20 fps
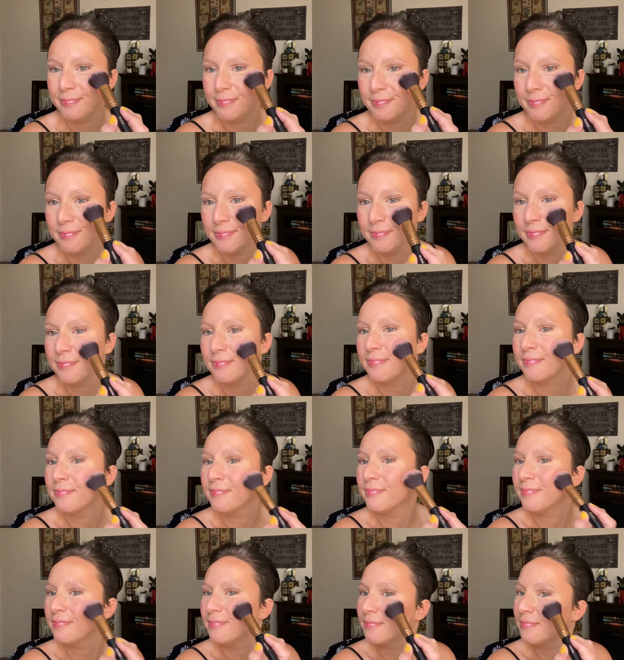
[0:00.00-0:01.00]

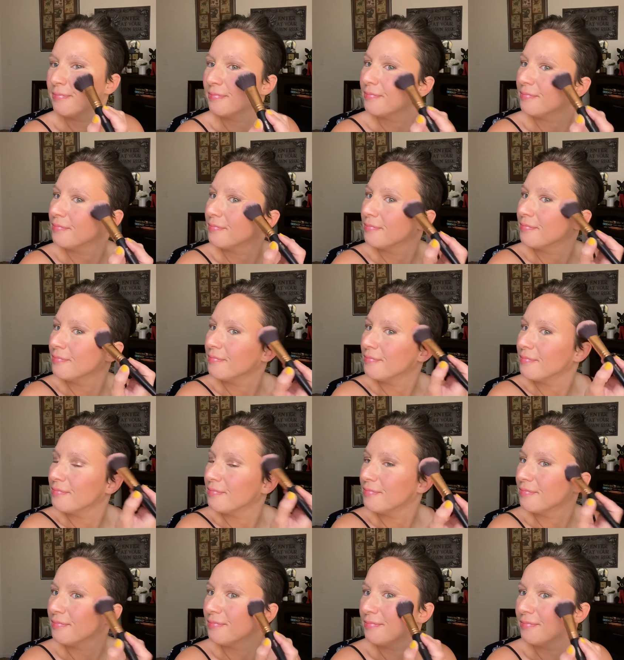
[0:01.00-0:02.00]

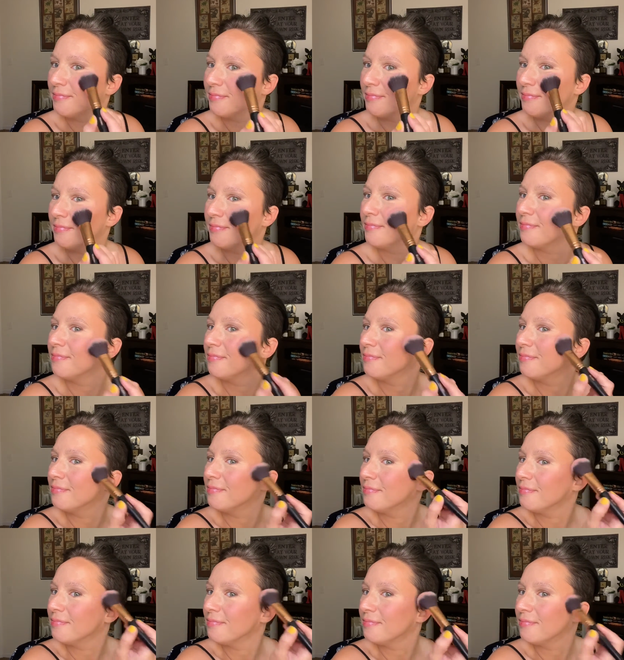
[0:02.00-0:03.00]

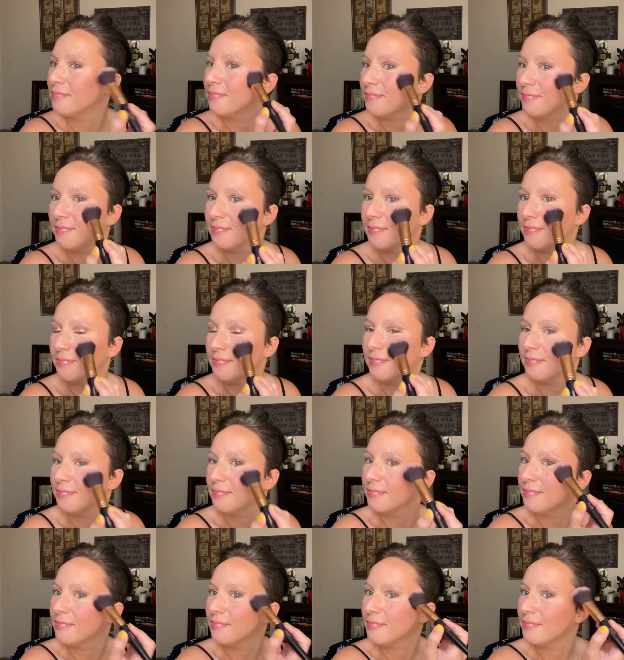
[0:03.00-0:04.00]

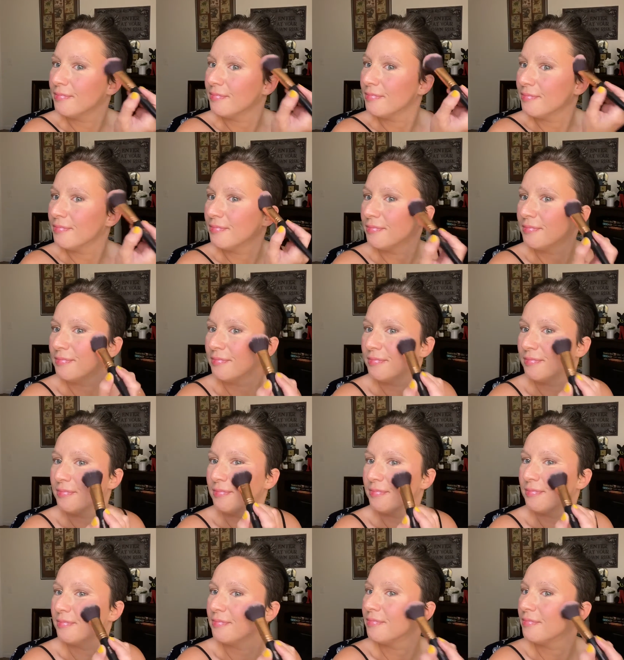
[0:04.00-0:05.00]

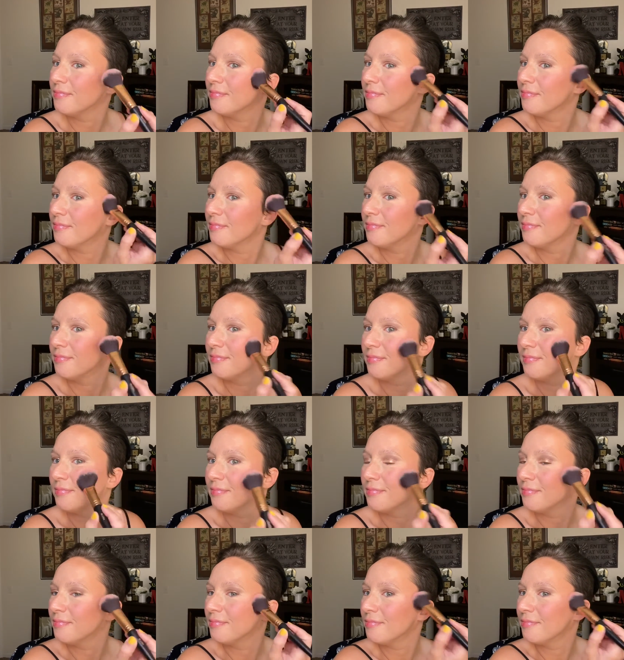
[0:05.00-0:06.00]

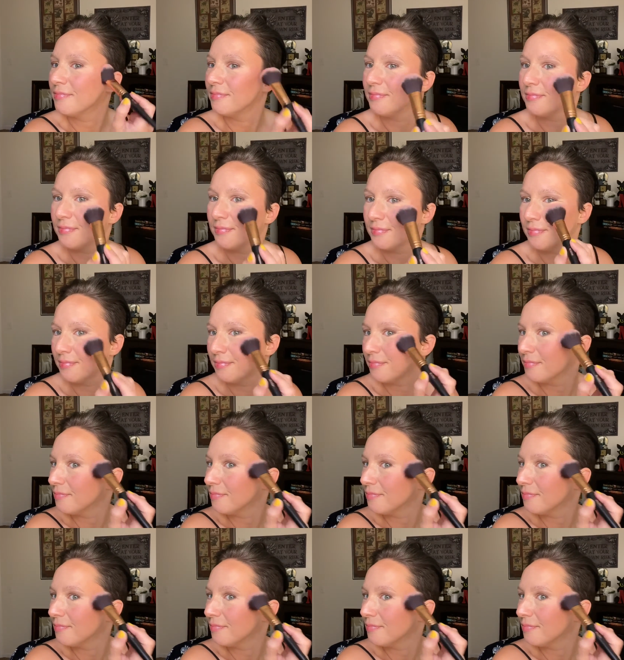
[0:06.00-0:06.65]
No one is speaking in this clip.